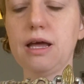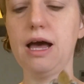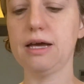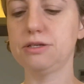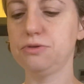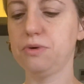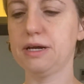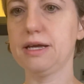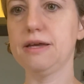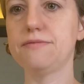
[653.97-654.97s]
I do want
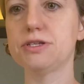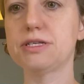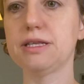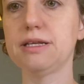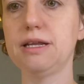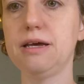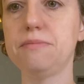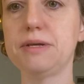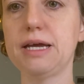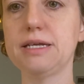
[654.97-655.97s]
to give just a little
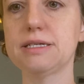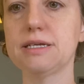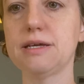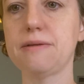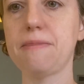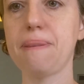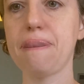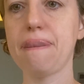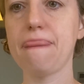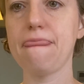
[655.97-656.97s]
update.
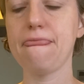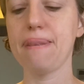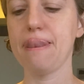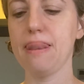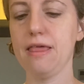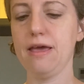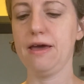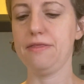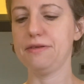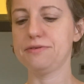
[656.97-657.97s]

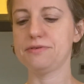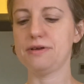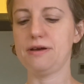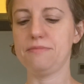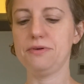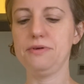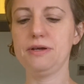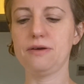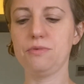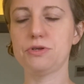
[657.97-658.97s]
And this is how I'm doing
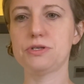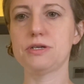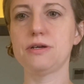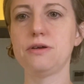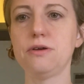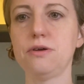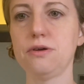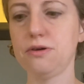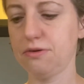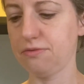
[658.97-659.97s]
it, with just a
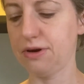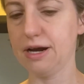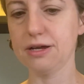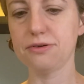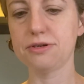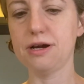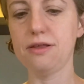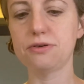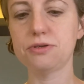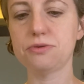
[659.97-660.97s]
regular
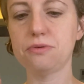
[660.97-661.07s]
dollar store